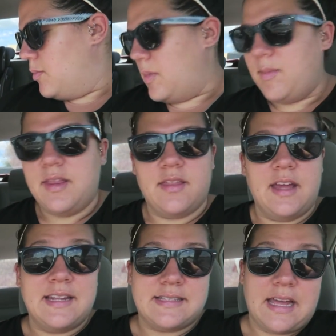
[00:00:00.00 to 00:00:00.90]
maybe the
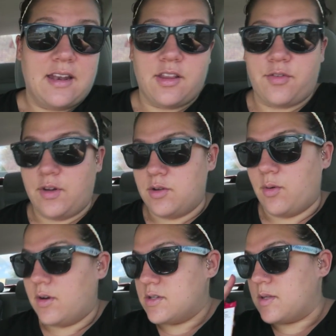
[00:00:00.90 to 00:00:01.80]
inside of the front
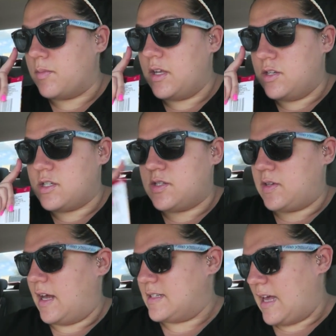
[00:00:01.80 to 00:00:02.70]
door or something
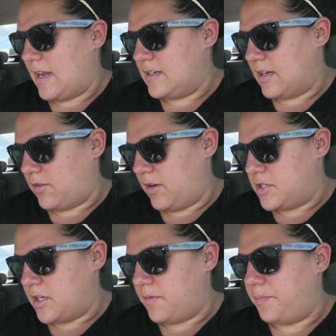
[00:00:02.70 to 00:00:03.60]
just as added
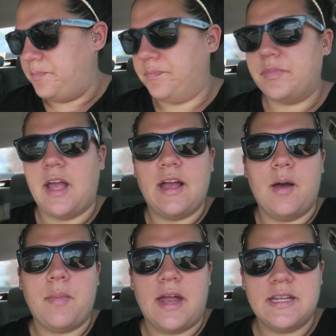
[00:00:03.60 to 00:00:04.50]
decoration. I
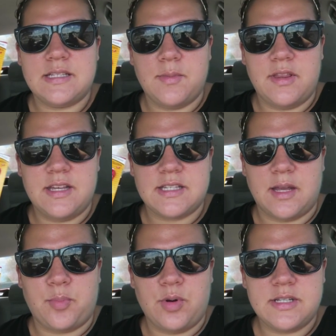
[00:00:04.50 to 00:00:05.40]
got Maddie some of these
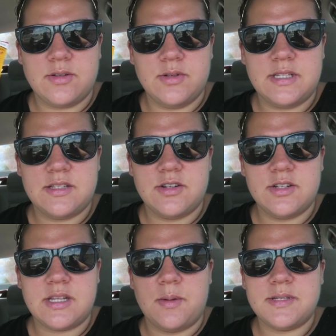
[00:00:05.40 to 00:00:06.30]
like preschool
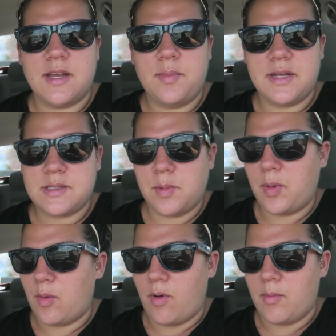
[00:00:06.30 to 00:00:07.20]
scissors. I was gonna pick some up
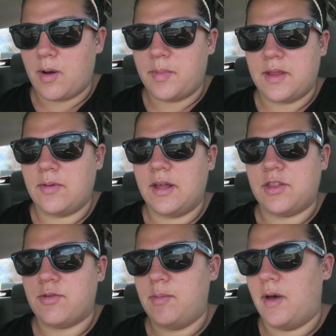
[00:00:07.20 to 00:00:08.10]
at Walmart, but they were
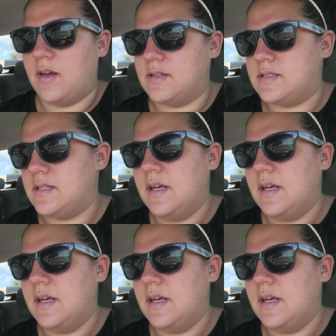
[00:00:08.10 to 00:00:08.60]
like three bucks.